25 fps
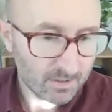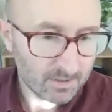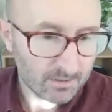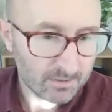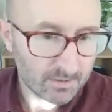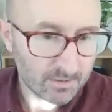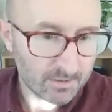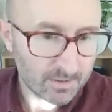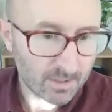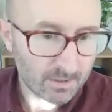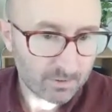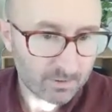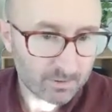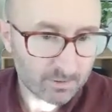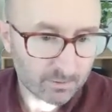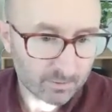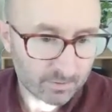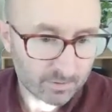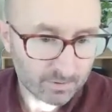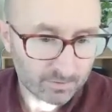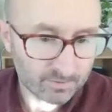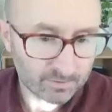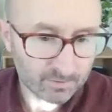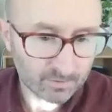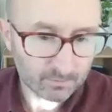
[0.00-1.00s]
today show
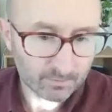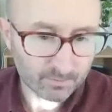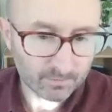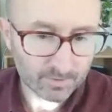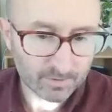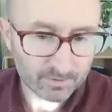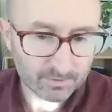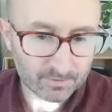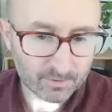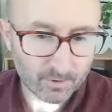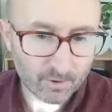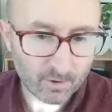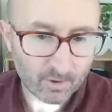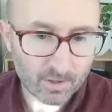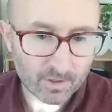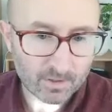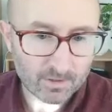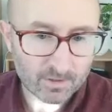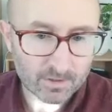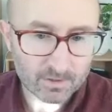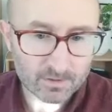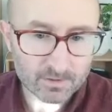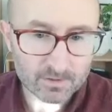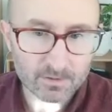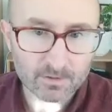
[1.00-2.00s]
you some of this early
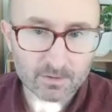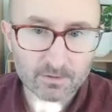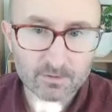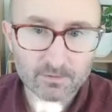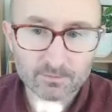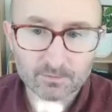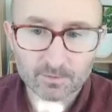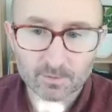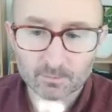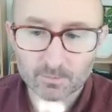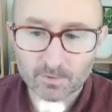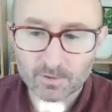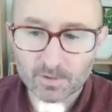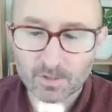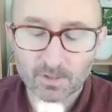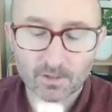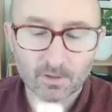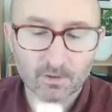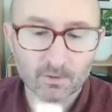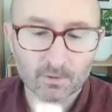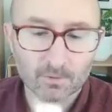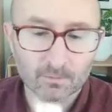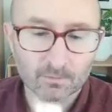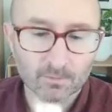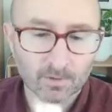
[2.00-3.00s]
data from Teen
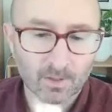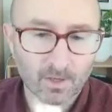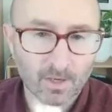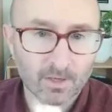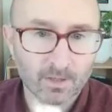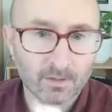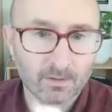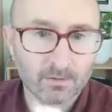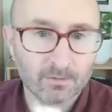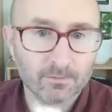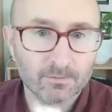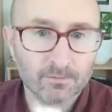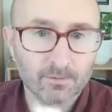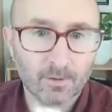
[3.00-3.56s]
COVID Life.